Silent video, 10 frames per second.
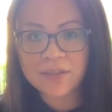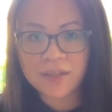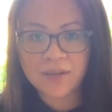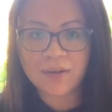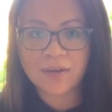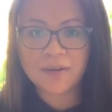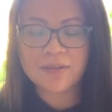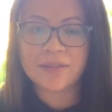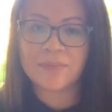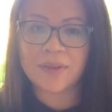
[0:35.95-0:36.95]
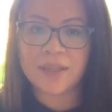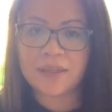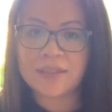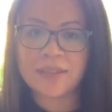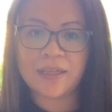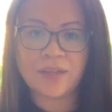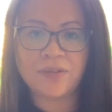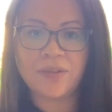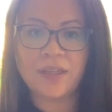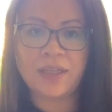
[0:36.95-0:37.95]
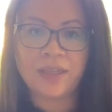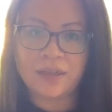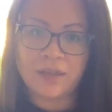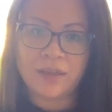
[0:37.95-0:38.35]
there are some things that you need,